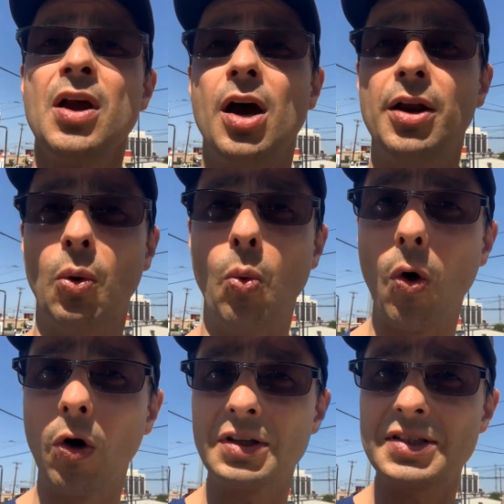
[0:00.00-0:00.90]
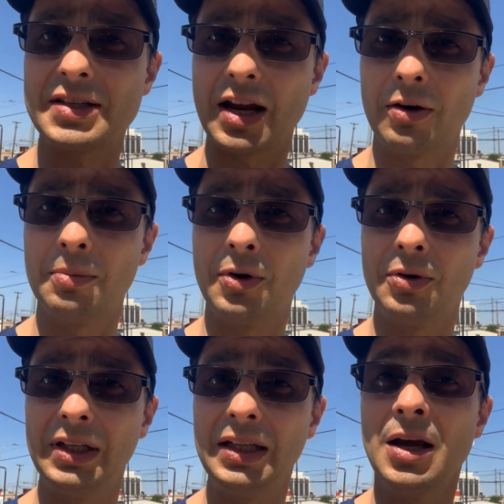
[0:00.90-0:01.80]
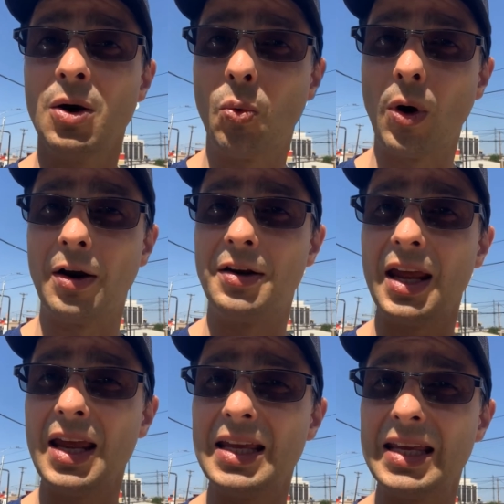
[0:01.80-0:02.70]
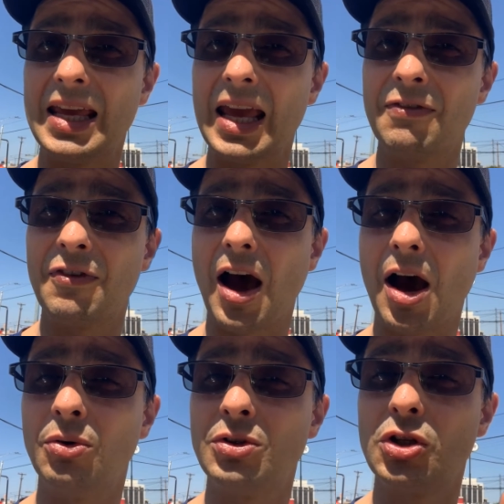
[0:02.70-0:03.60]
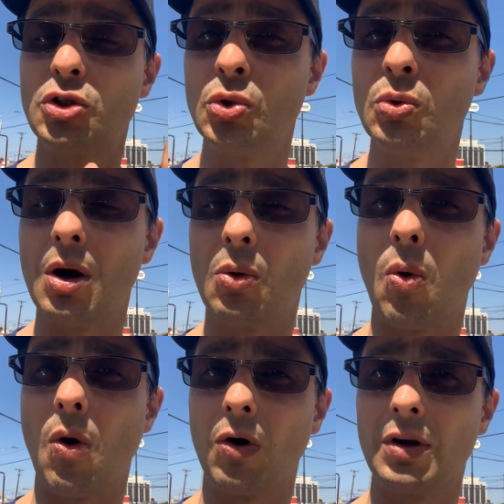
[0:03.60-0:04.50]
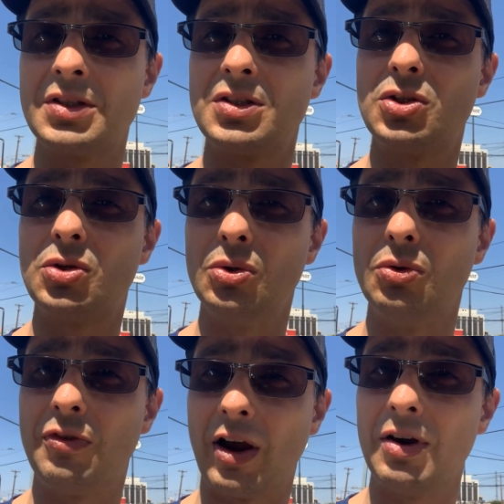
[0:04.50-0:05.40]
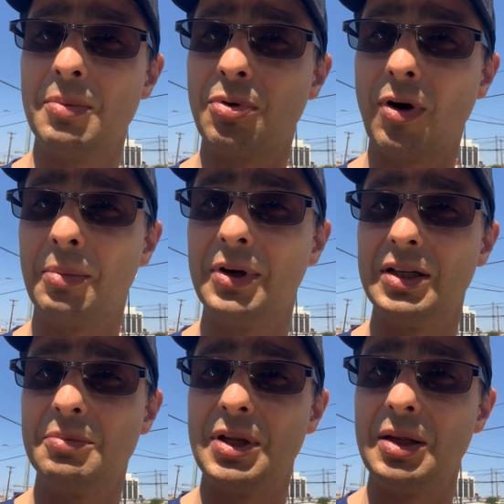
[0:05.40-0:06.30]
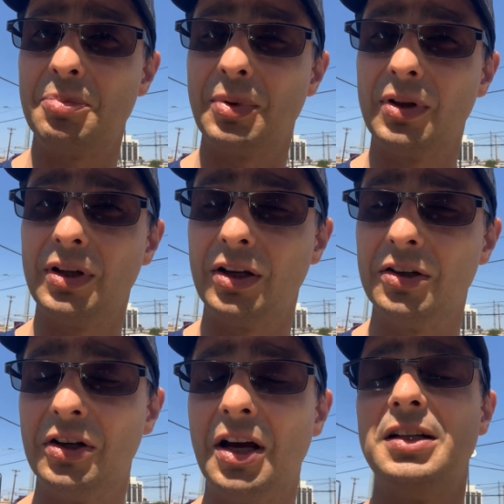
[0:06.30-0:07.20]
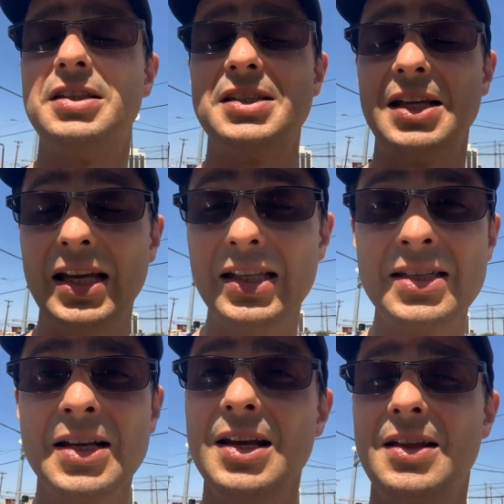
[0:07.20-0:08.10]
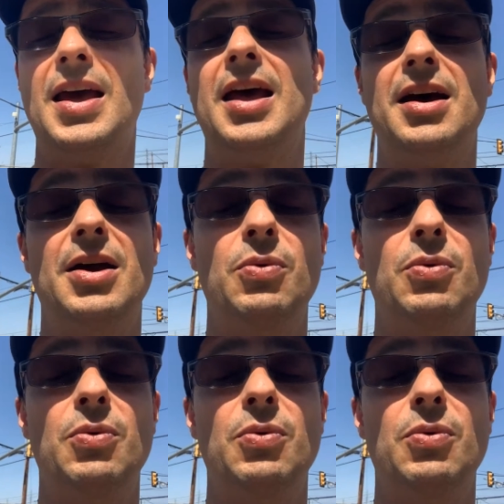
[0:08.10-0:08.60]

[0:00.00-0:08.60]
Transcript: an award ceremony where they give out 2 awards to very prominent people here in the United States that I